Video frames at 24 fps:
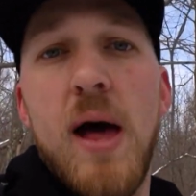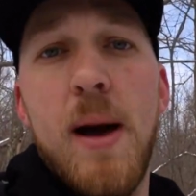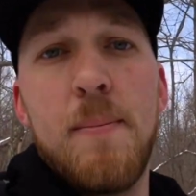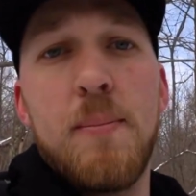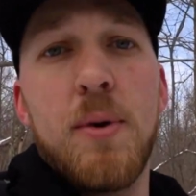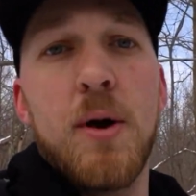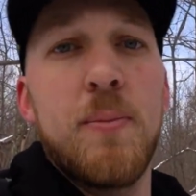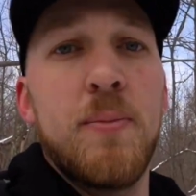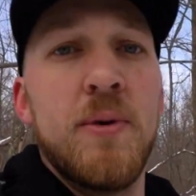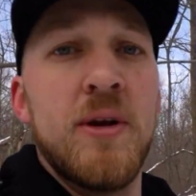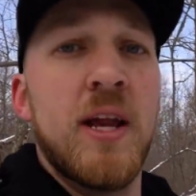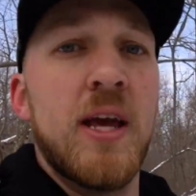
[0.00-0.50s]

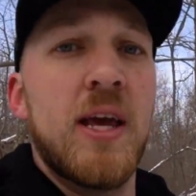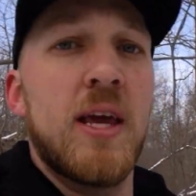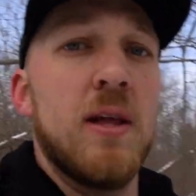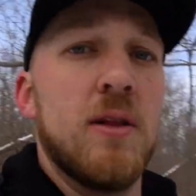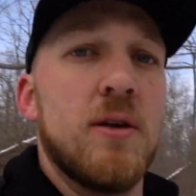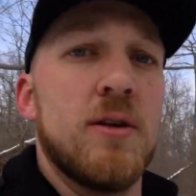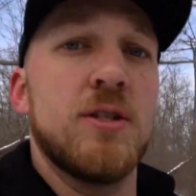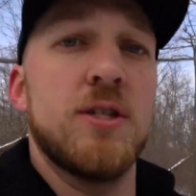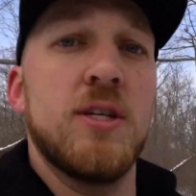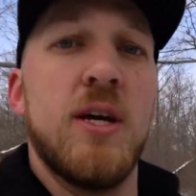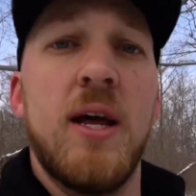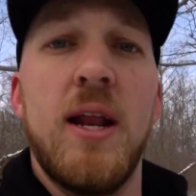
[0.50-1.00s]

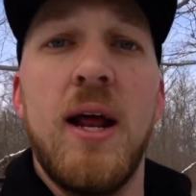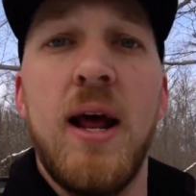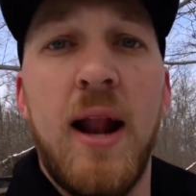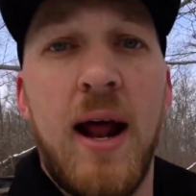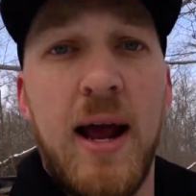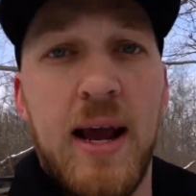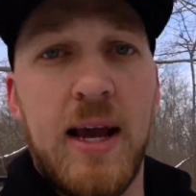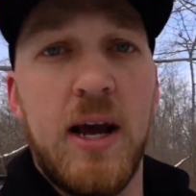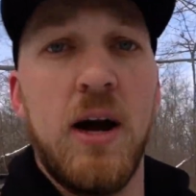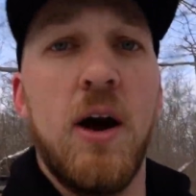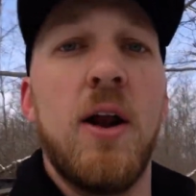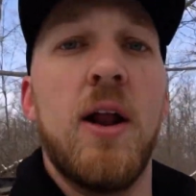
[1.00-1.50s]
perpendiculars it, and I
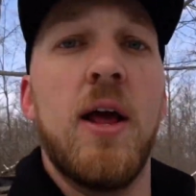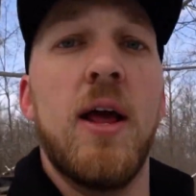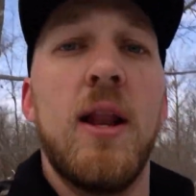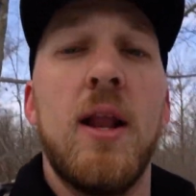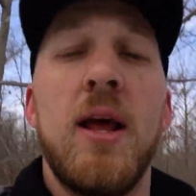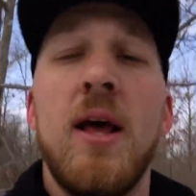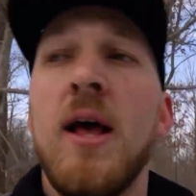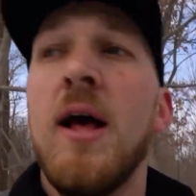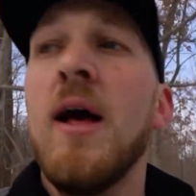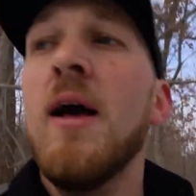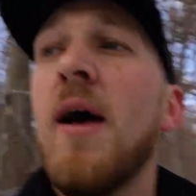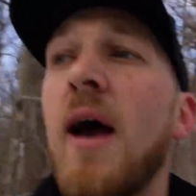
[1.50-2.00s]
cut it,
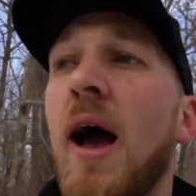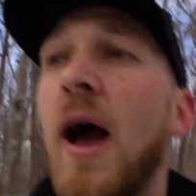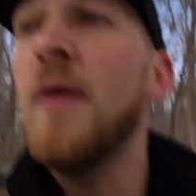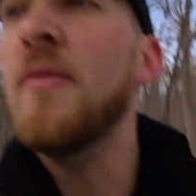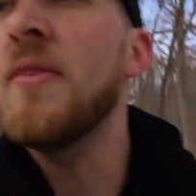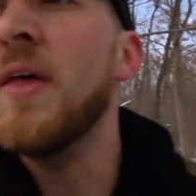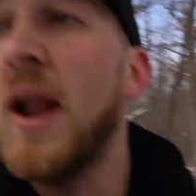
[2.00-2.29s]
and